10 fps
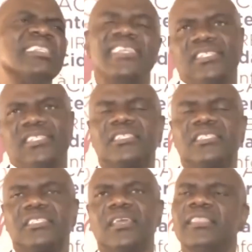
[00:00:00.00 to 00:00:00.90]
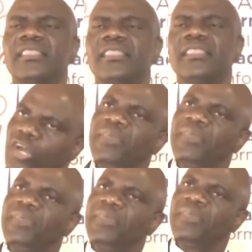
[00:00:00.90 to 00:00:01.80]
case, the
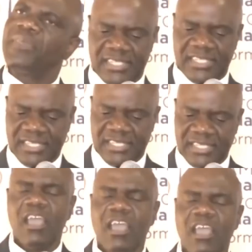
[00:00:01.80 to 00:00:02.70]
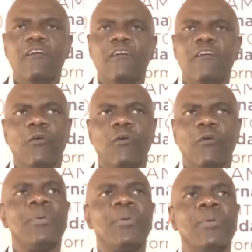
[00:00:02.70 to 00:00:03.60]
economic case for
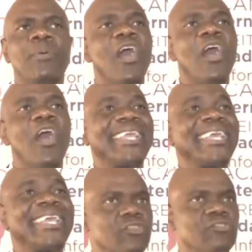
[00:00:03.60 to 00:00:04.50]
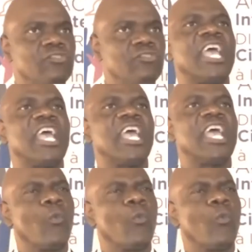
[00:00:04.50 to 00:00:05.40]
empowering girls and